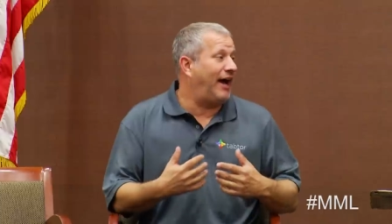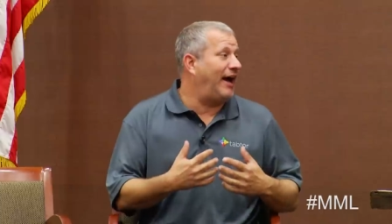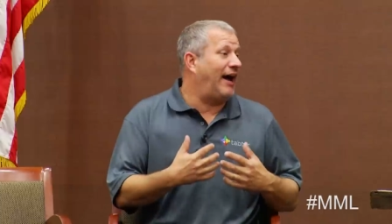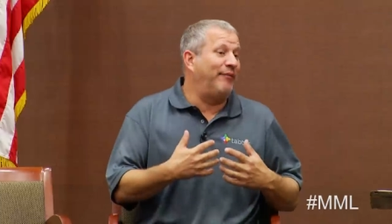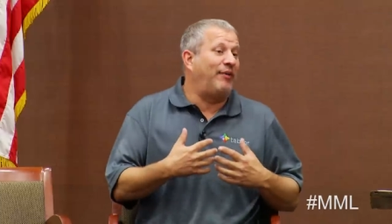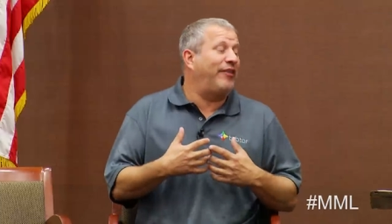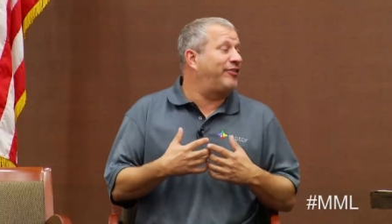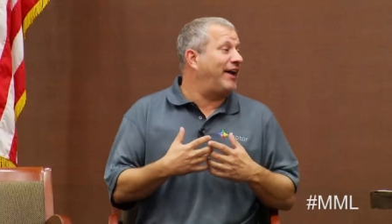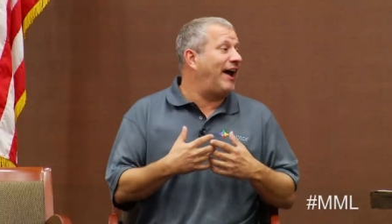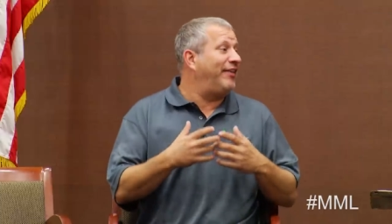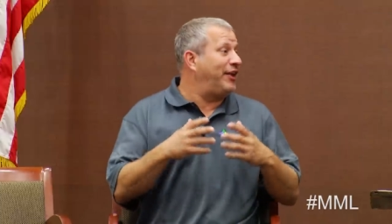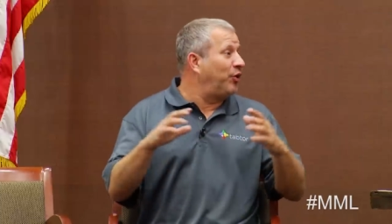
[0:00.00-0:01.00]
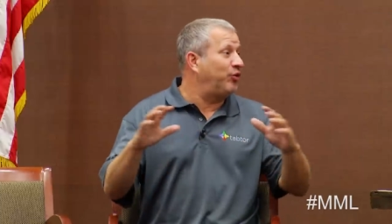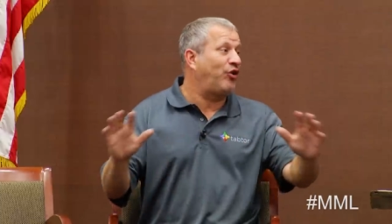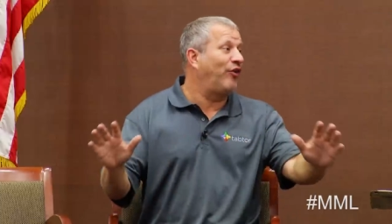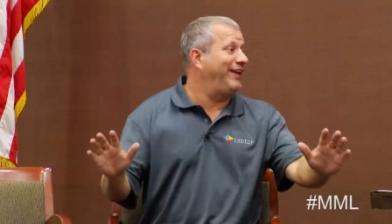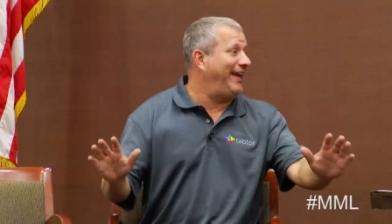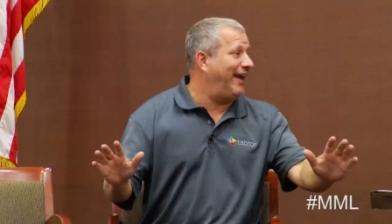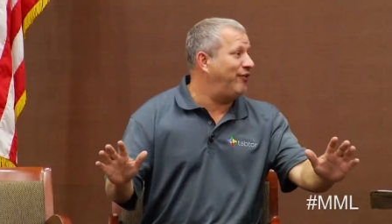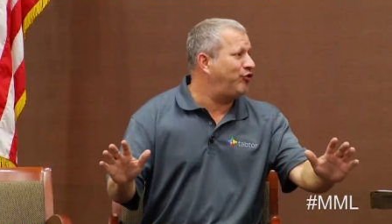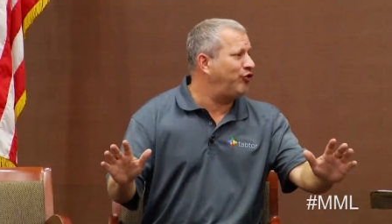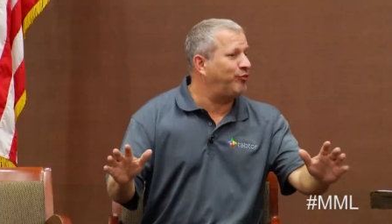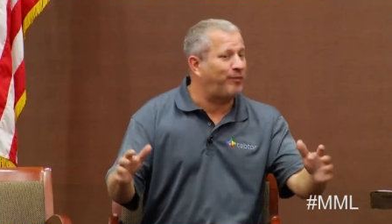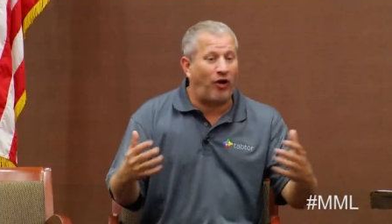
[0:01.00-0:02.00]
I'm not the guy that knows all the
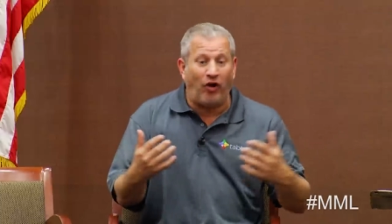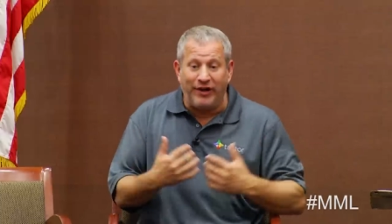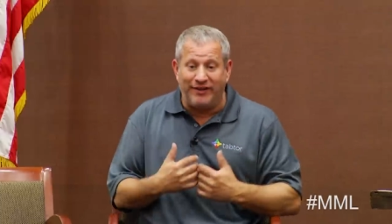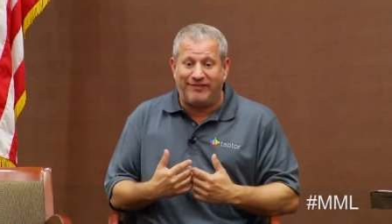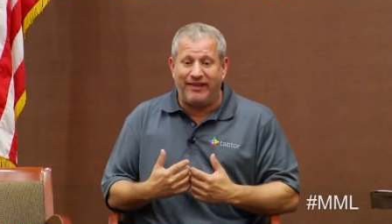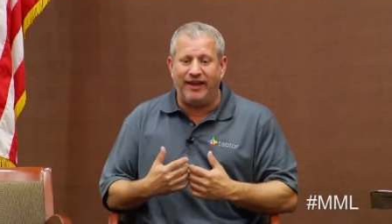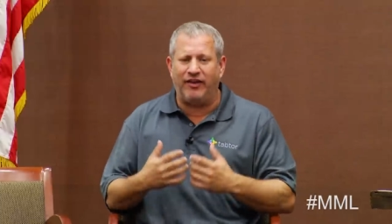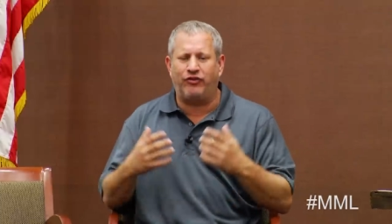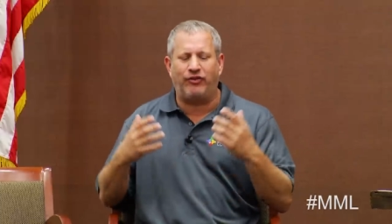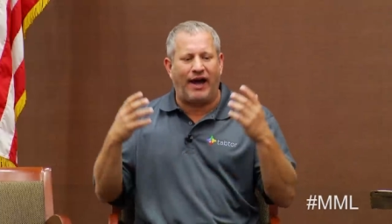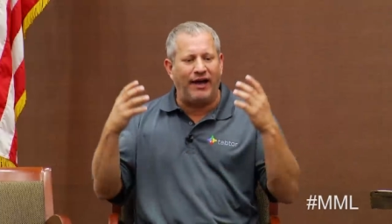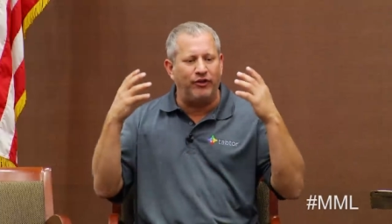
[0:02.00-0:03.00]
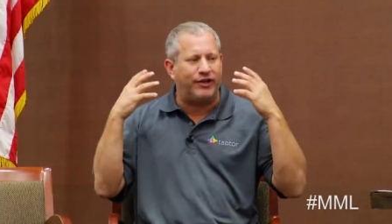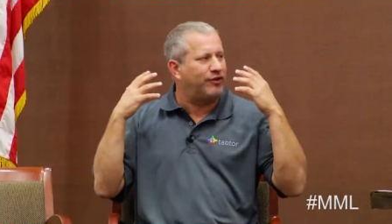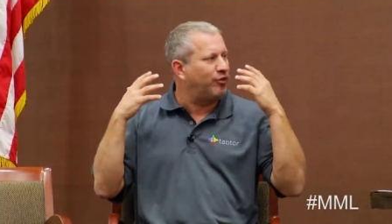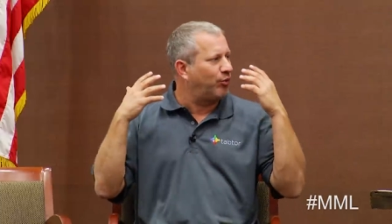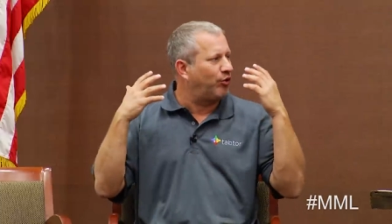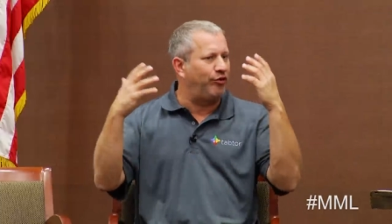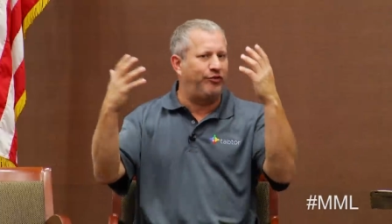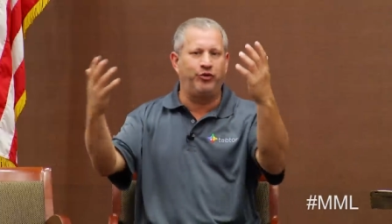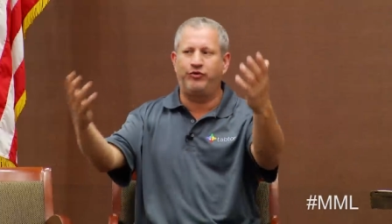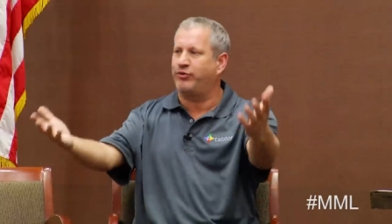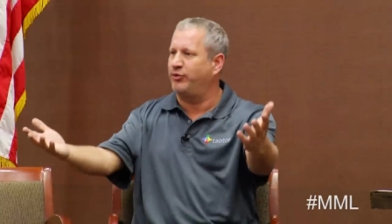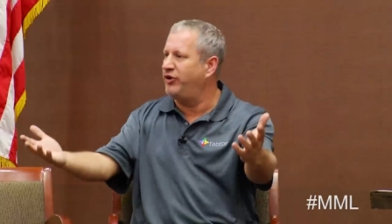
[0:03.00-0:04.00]
answers, but all I can say is I look at the world
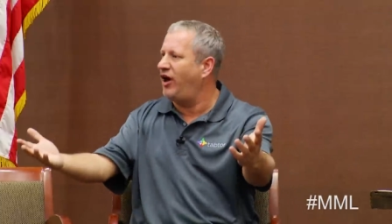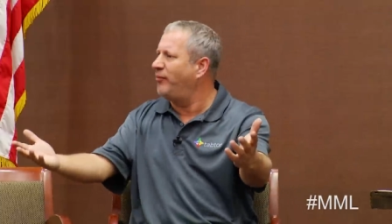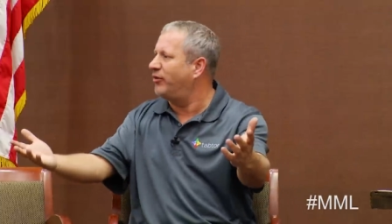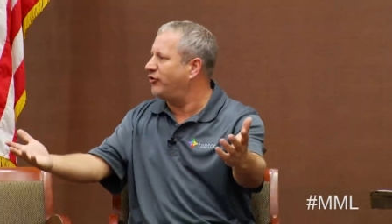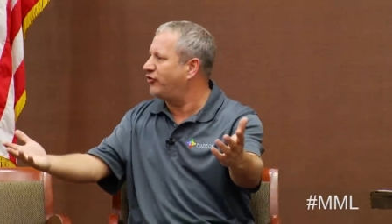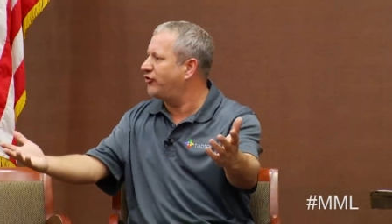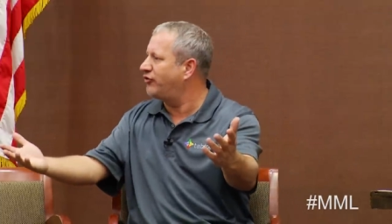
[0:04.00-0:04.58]
through numbers,